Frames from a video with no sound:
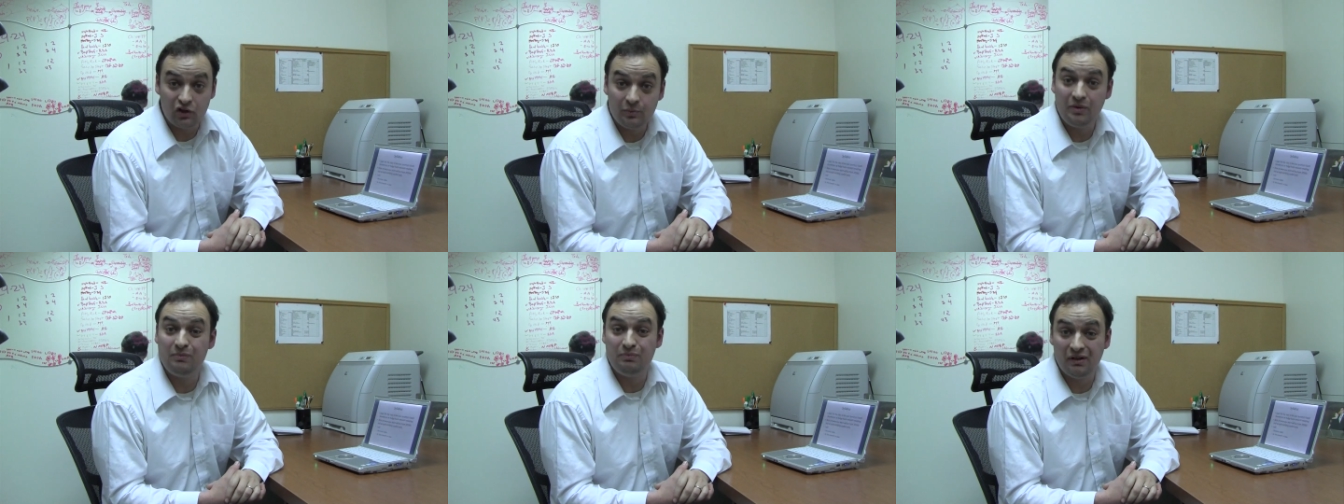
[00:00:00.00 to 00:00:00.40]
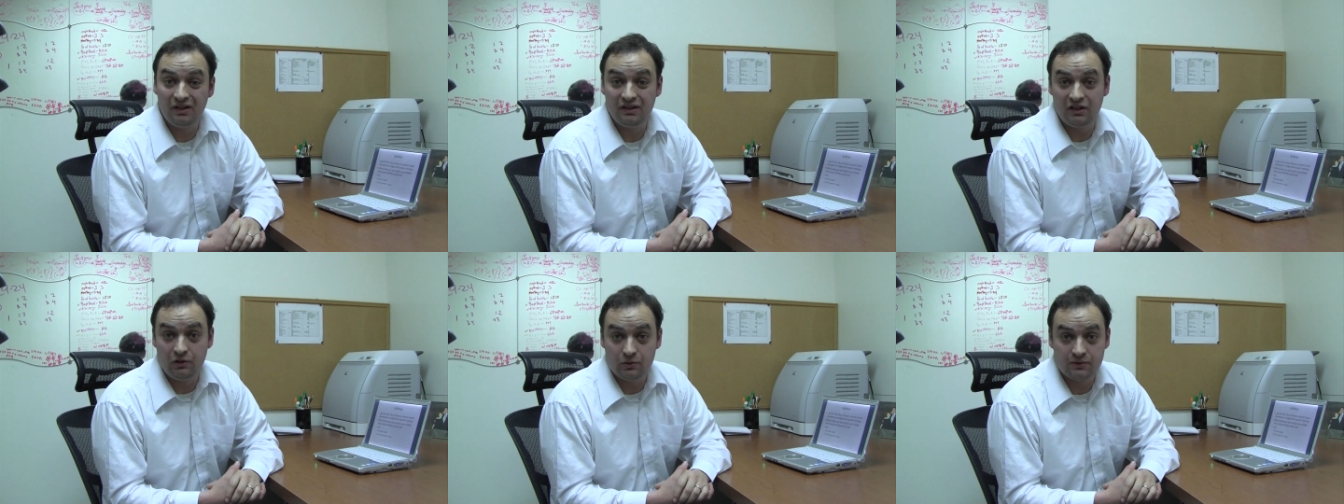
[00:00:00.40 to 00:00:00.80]
You'll be
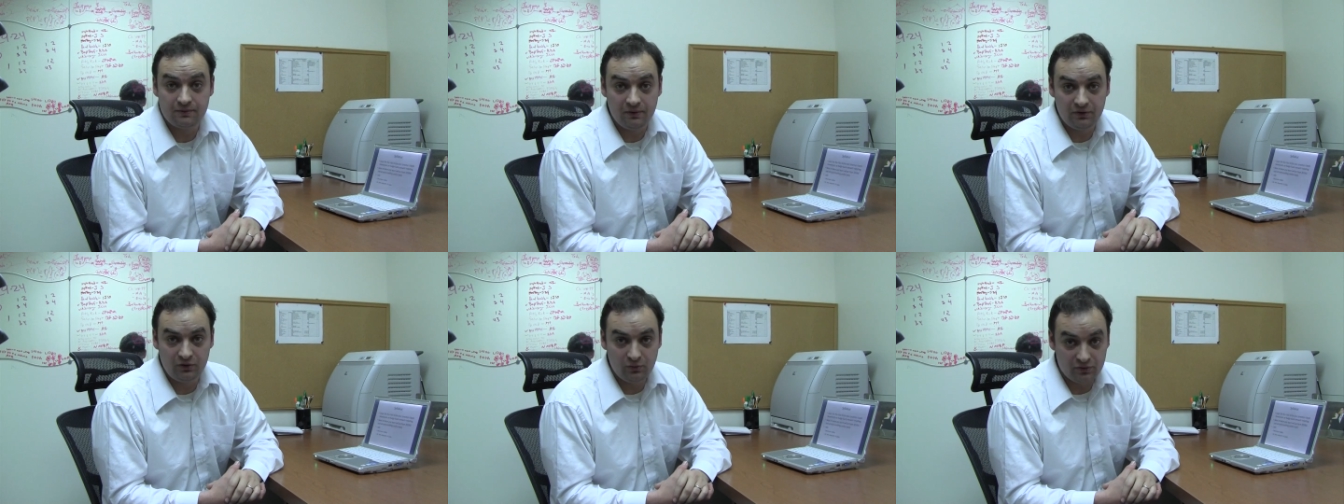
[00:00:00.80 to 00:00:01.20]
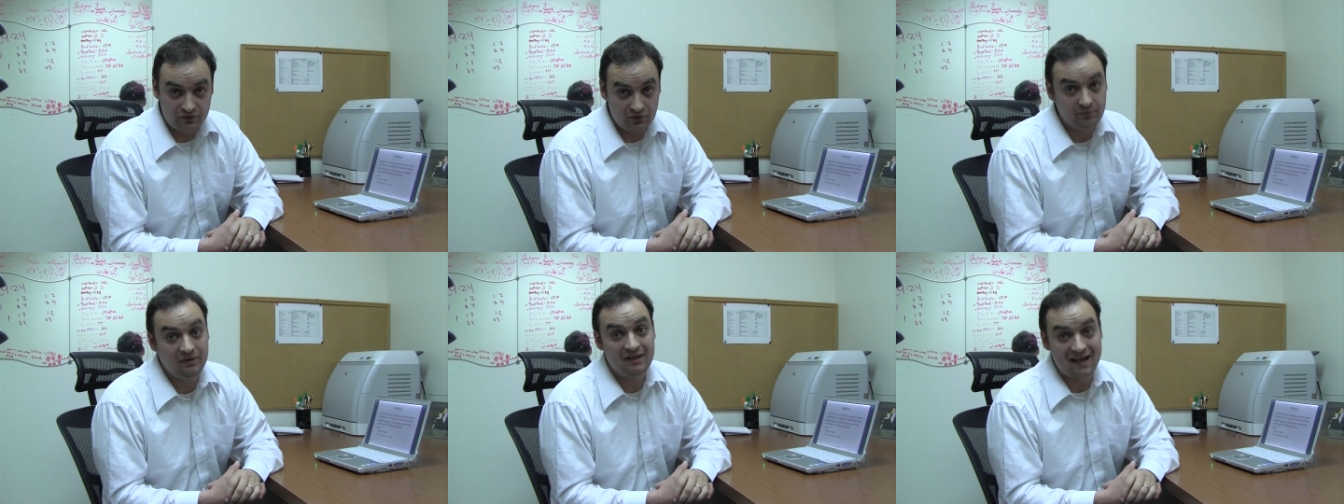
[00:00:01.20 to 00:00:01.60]
building useful
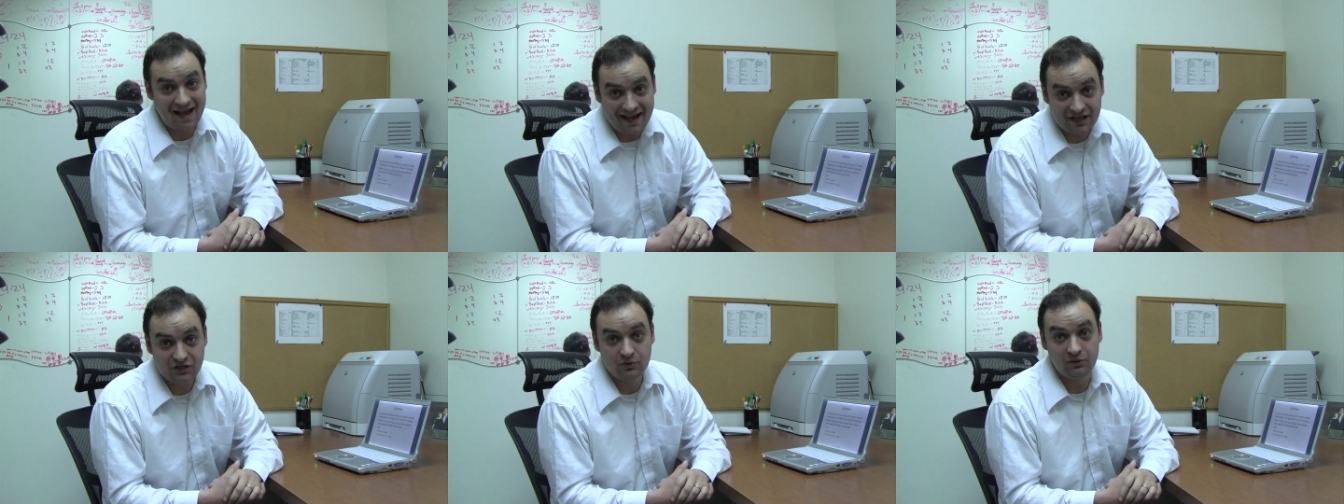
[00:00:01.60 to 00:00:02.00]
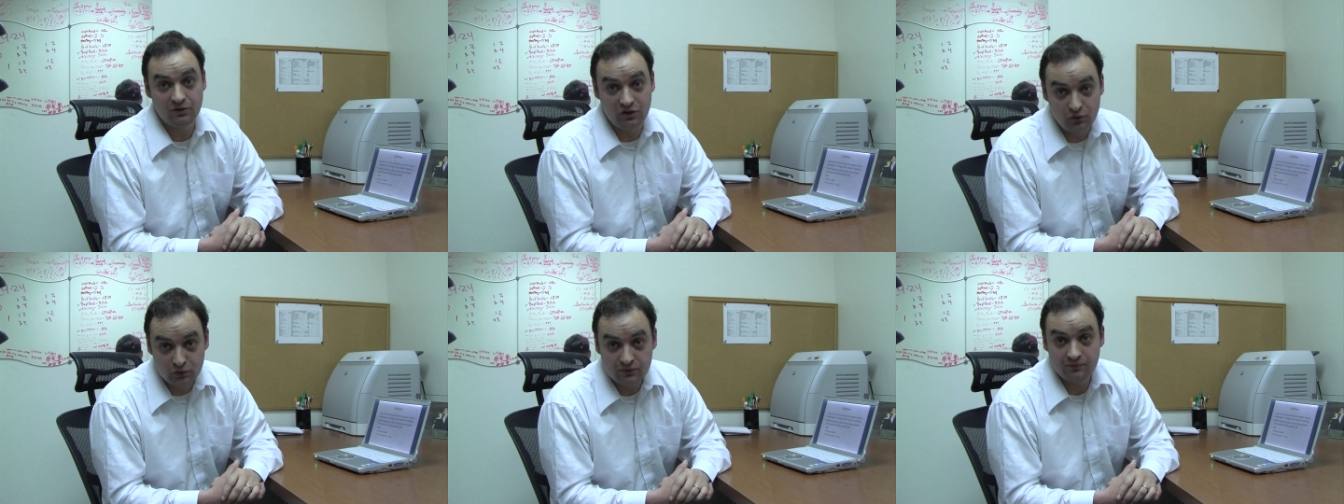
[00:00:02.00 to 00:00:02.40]
tools. You'll be an actual
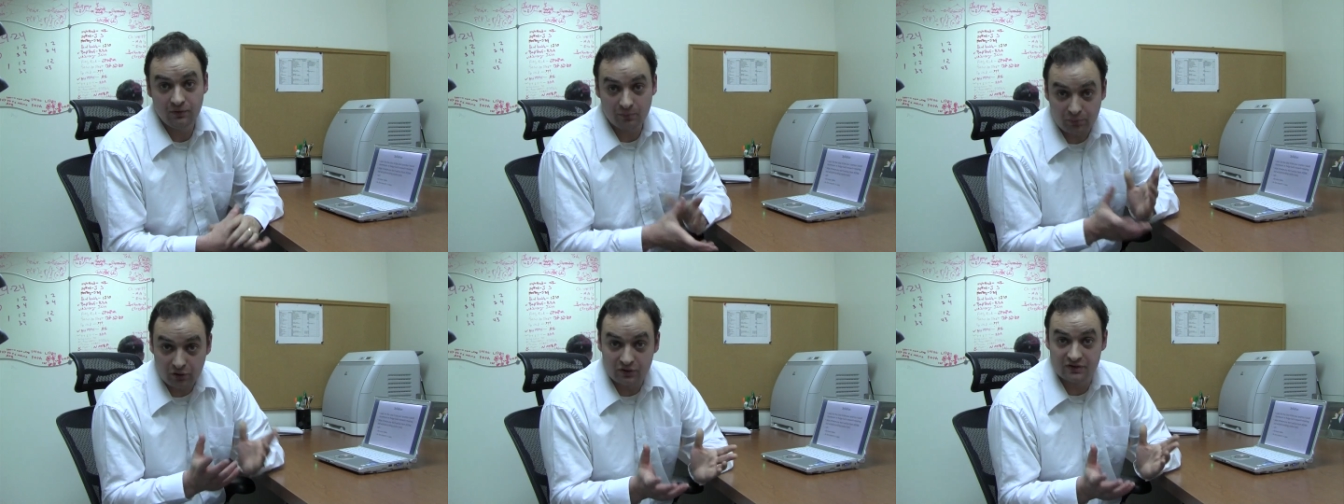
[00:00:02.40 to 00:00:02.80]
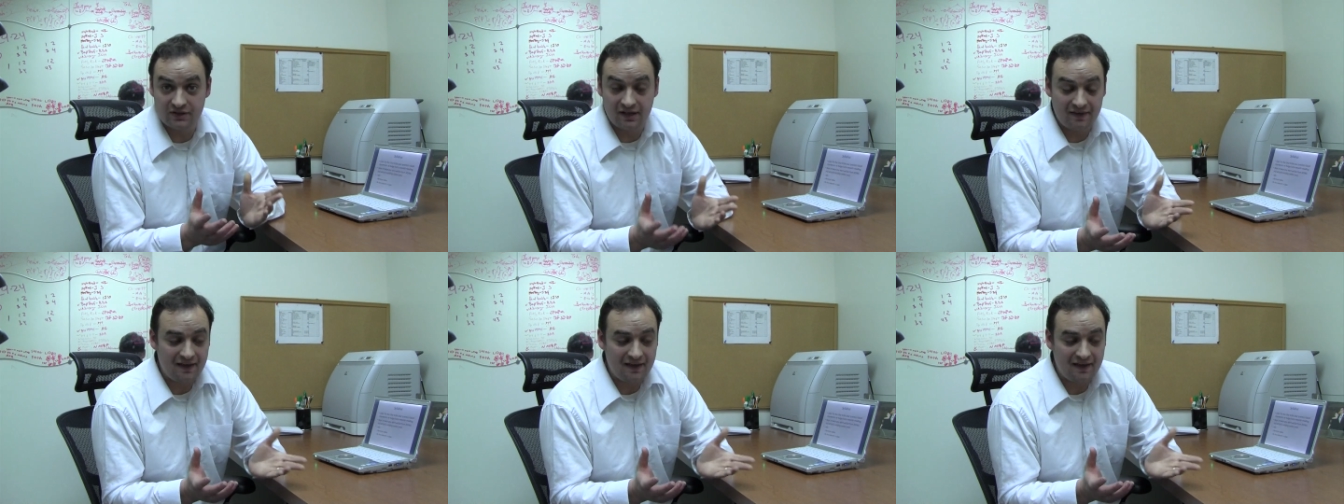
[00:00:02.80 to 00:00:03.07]
useful person.